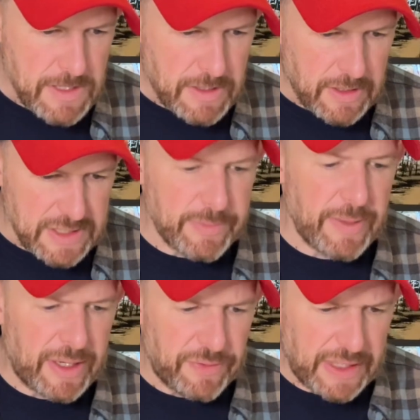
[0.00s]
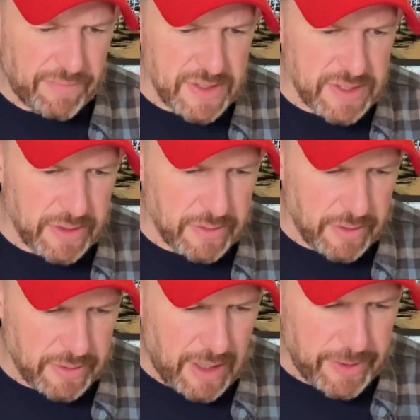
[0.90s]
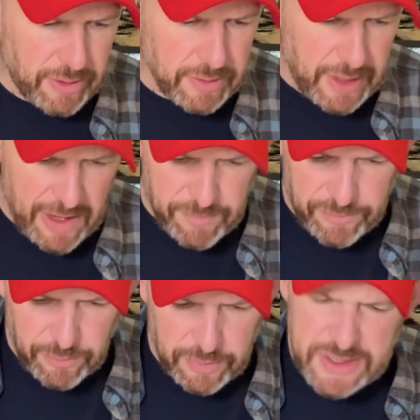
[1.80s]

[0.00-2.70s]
Some of them I don't think I've listed on Comic Art Live before.